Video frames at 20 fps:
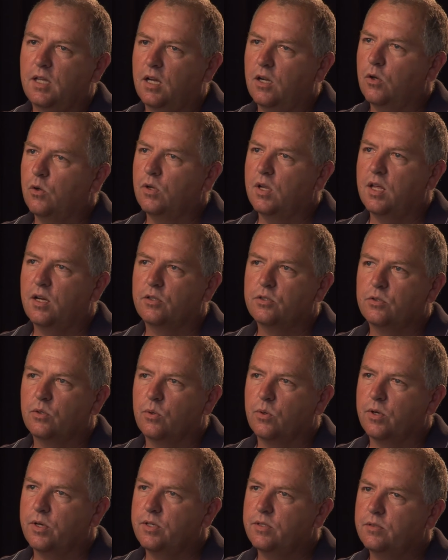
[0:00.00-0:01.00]
a whole lot of
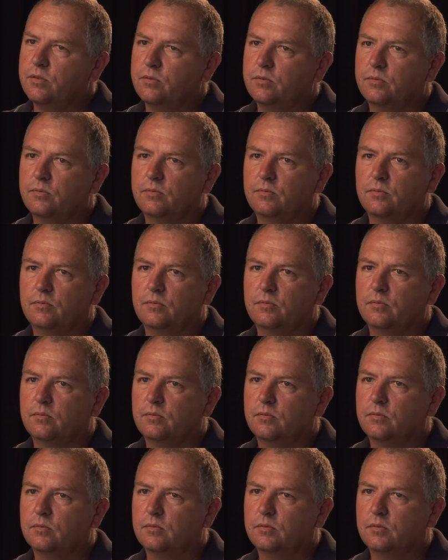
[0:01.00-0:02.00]
stories.
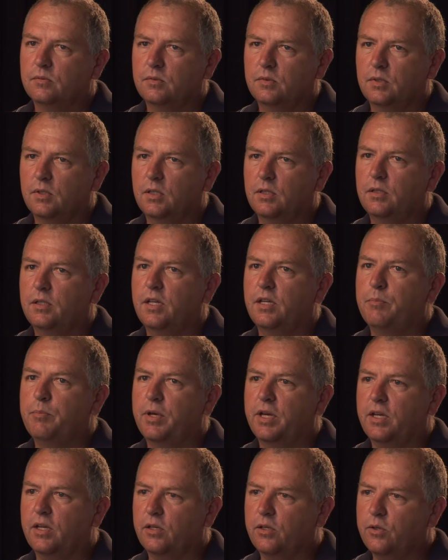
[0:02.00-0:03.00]
I did a
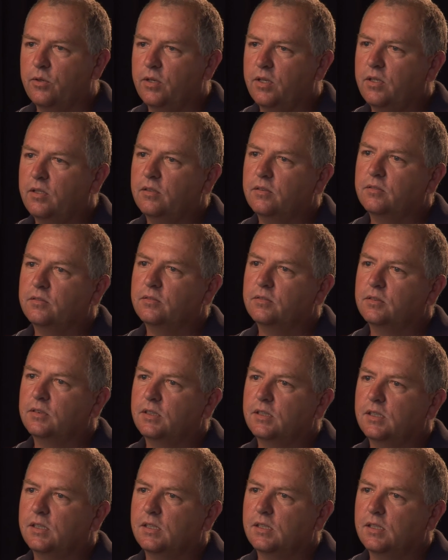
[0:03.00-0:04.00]
picket duty
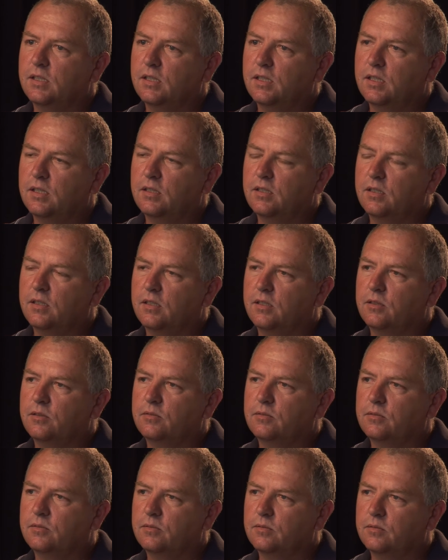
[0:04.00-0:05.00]
at the
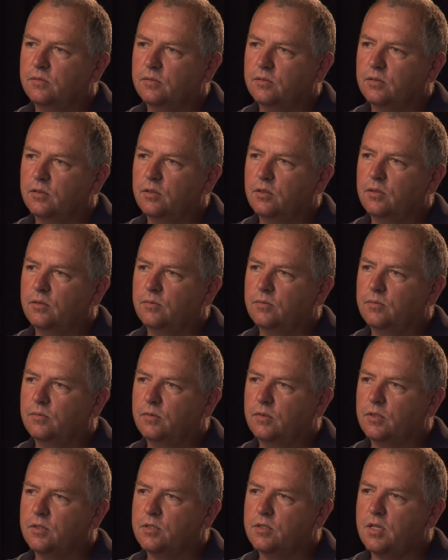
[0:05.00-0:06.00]

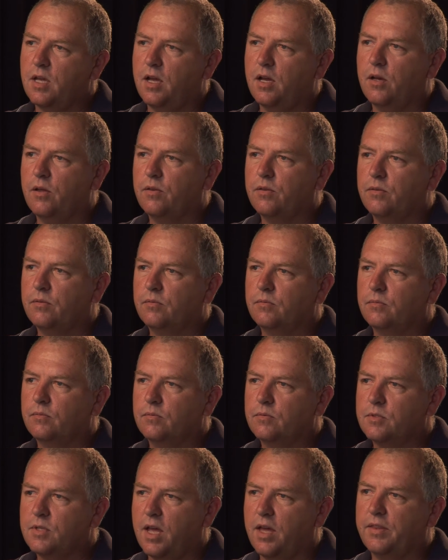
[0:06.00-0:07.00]

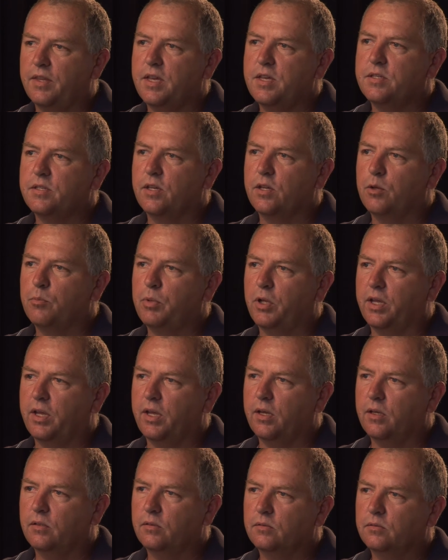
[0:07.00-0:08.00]
southeast of the
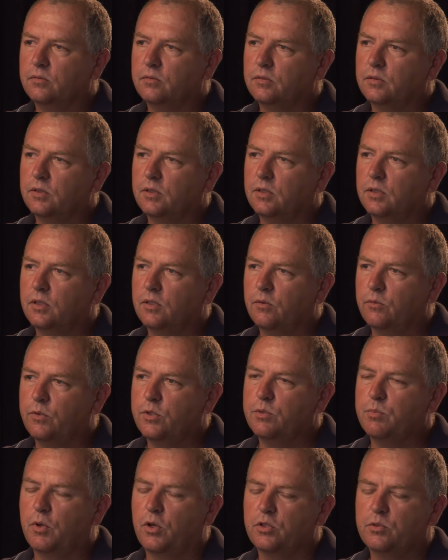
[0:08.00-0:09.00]
plant. We were
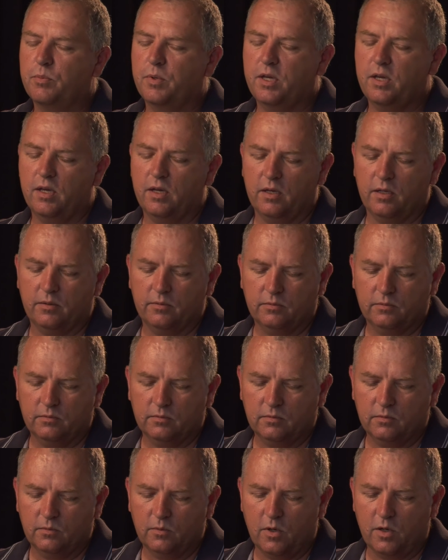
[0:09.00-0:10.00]
supposed to be
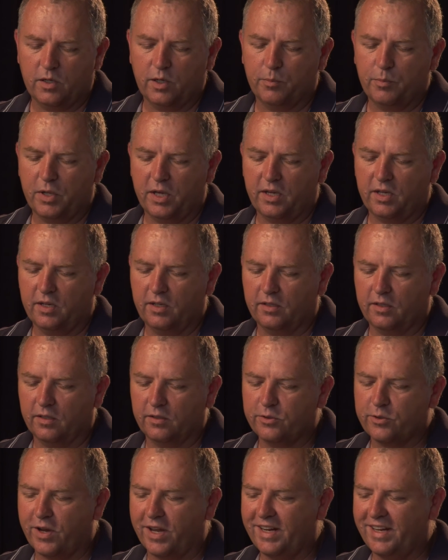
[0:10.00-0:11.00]
walking picket at the
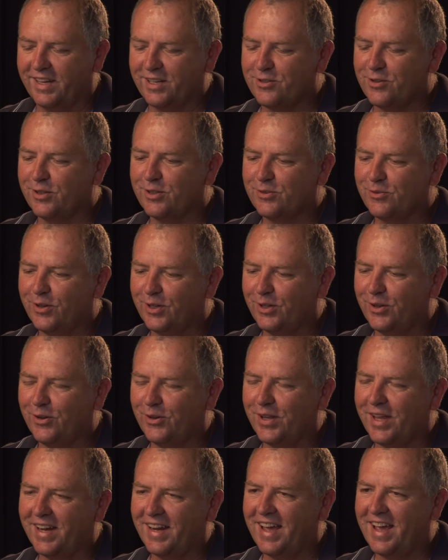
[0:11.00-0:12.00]
train entrance. Wasn't a whole
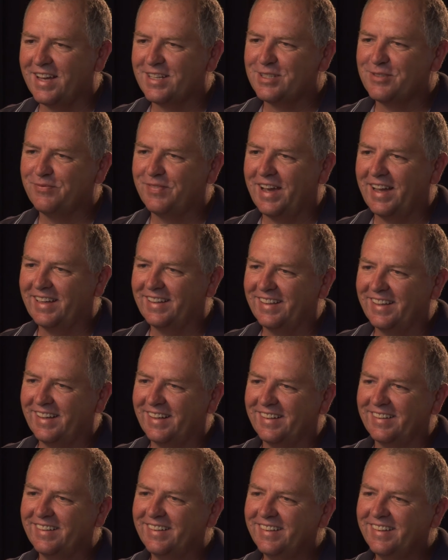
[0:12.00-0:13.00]
lot of action back
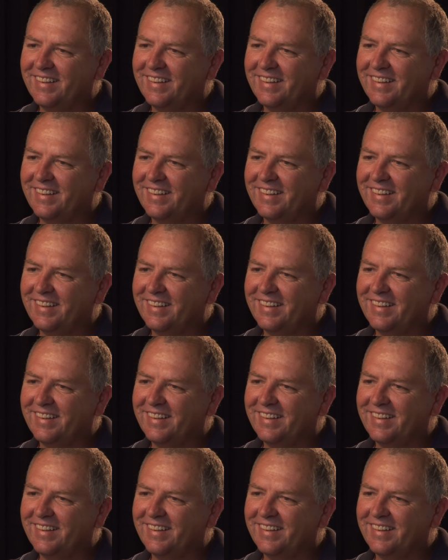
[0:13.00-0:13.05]
there.